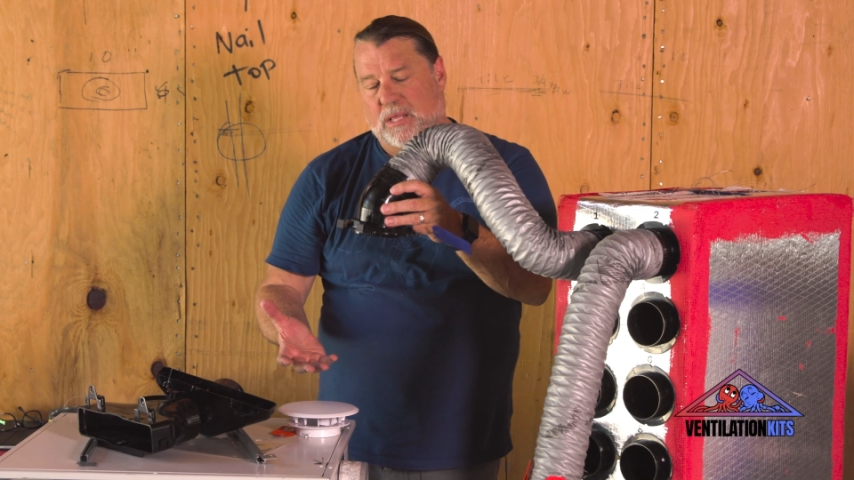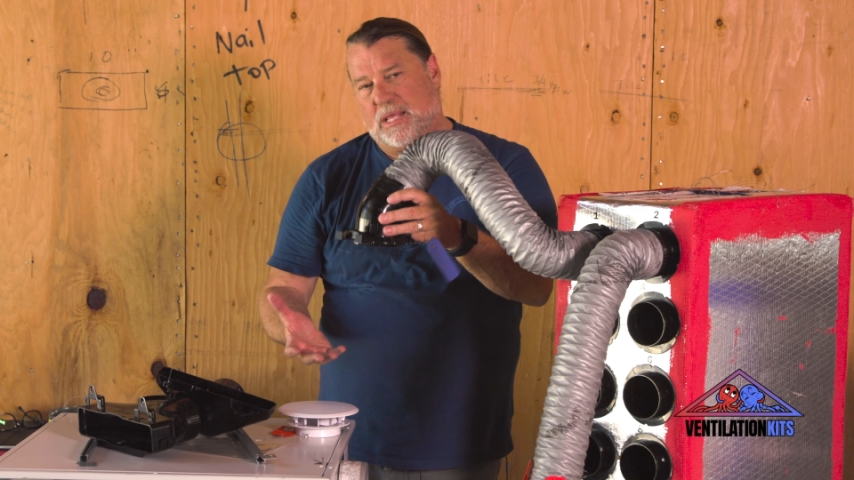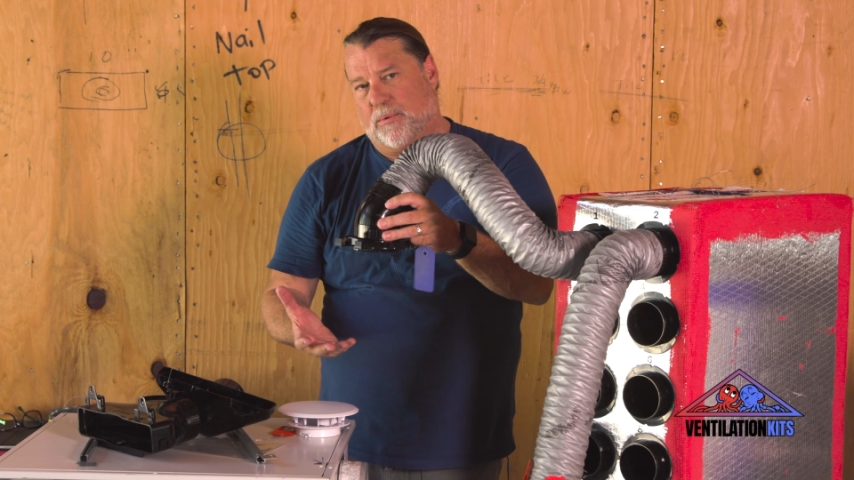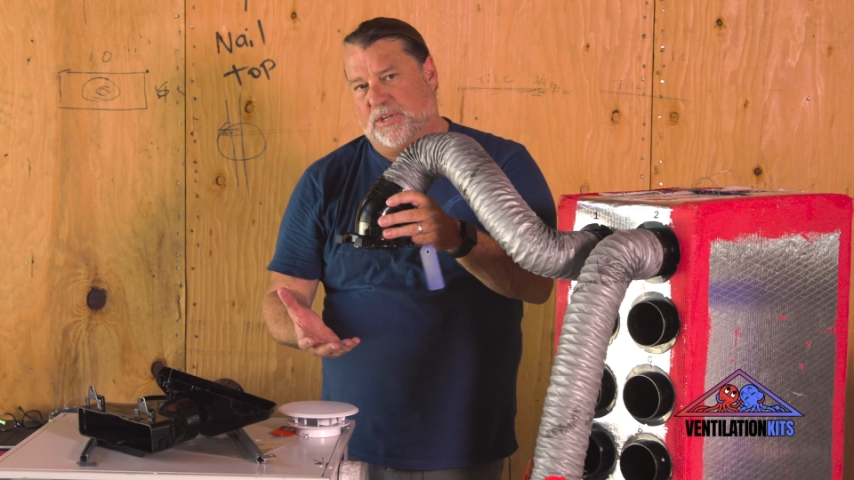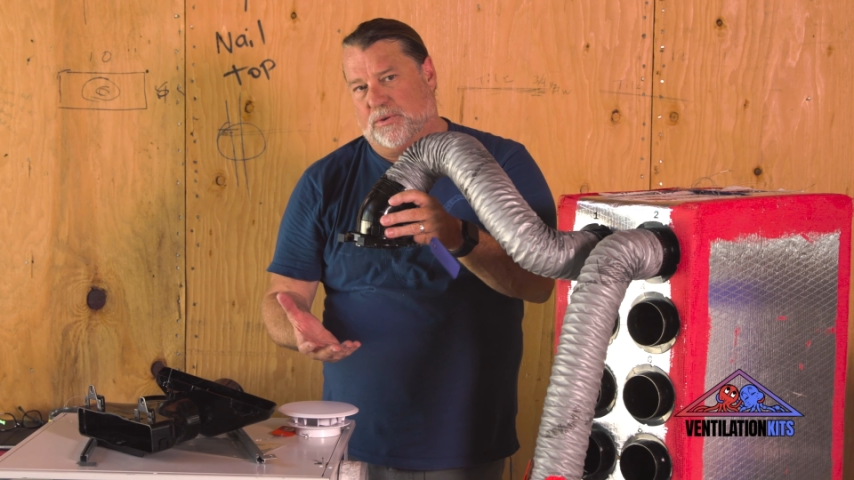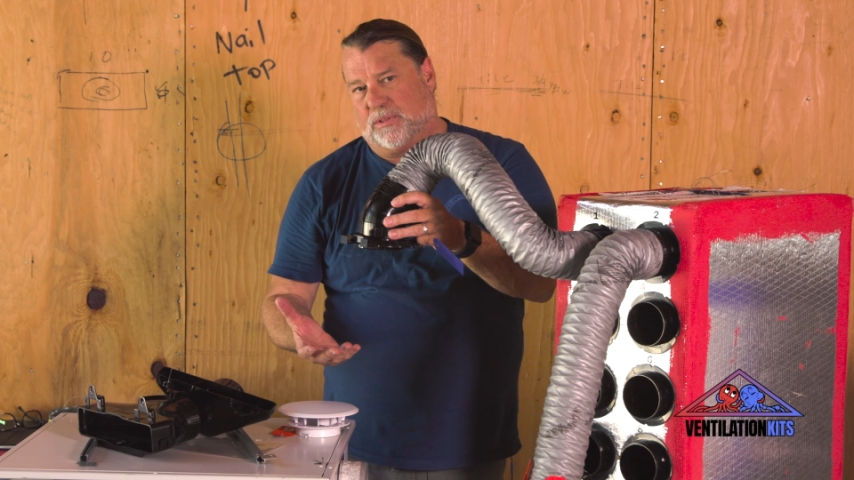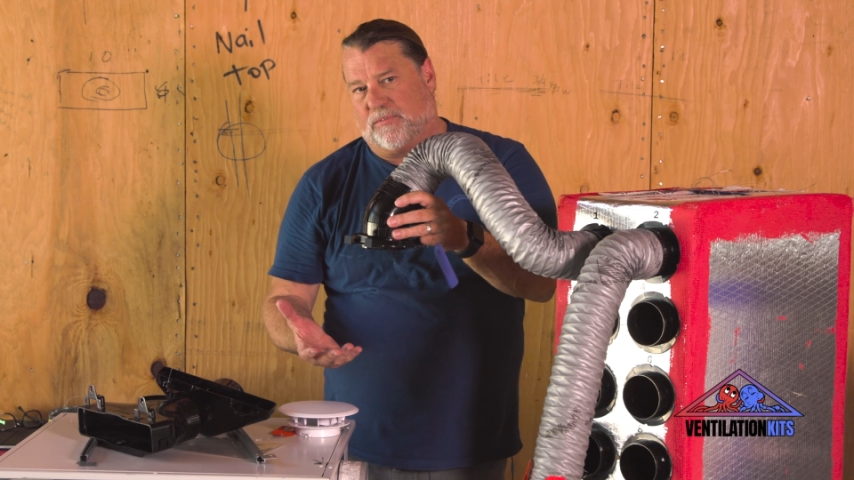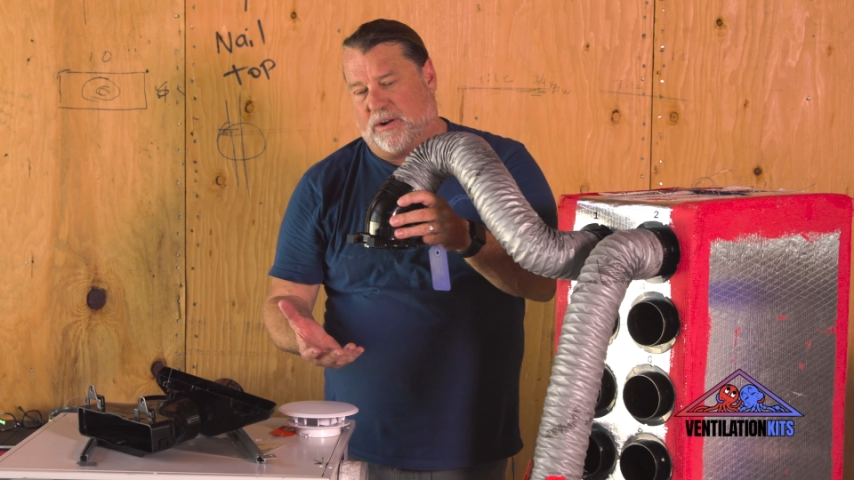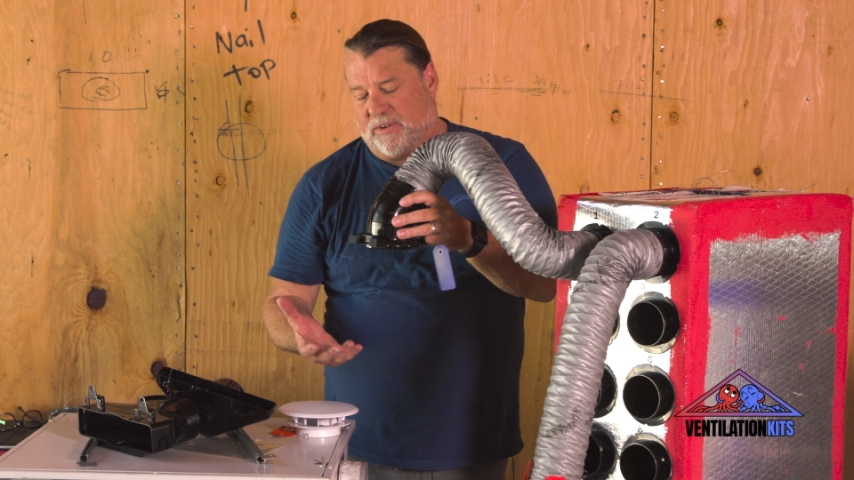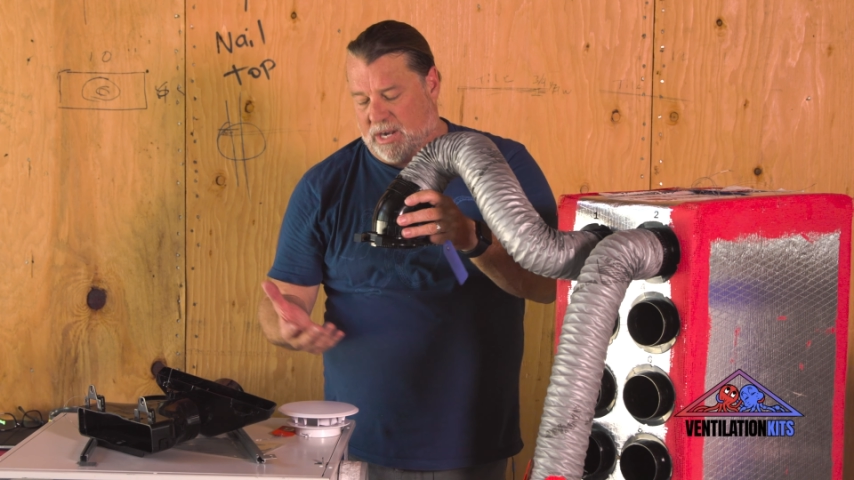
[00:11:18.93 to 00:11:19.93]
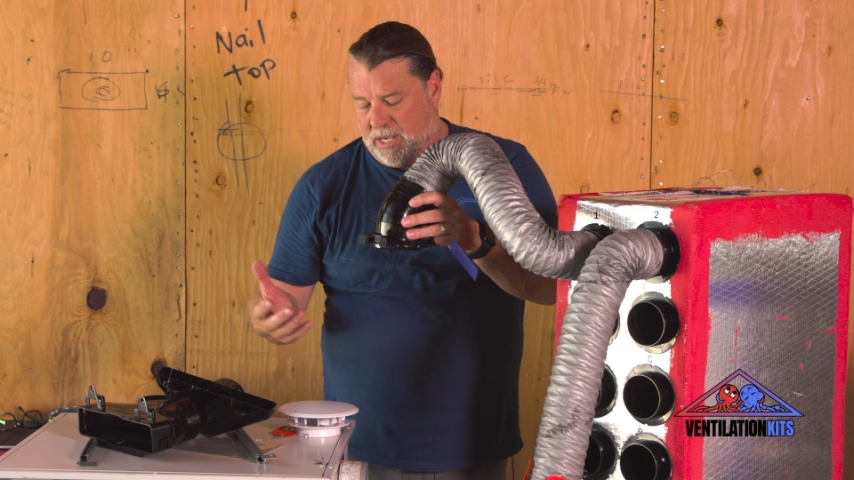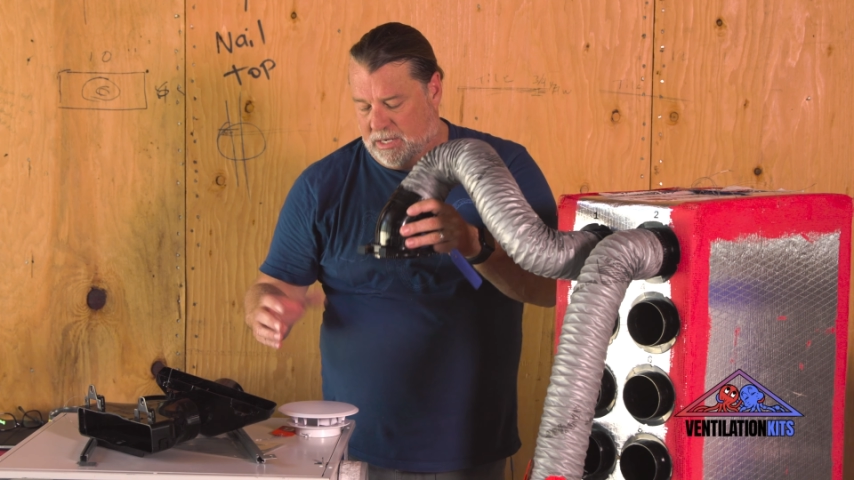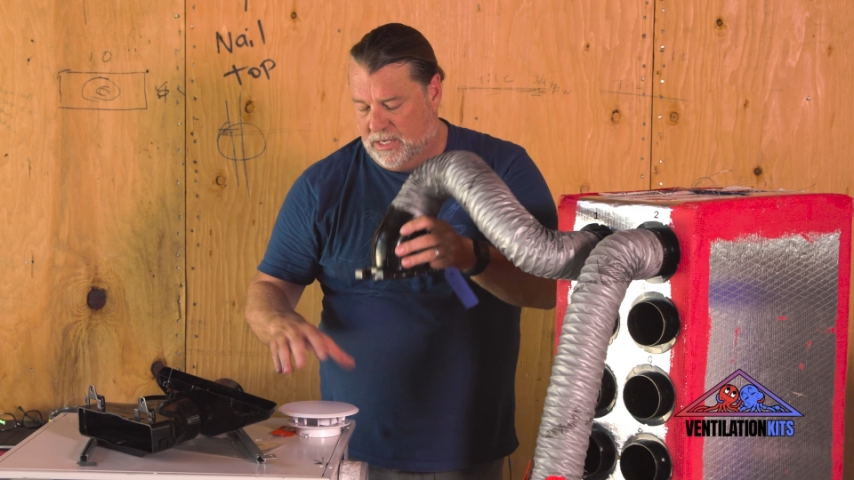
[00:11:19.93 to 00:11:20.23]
That we do at the very, very end.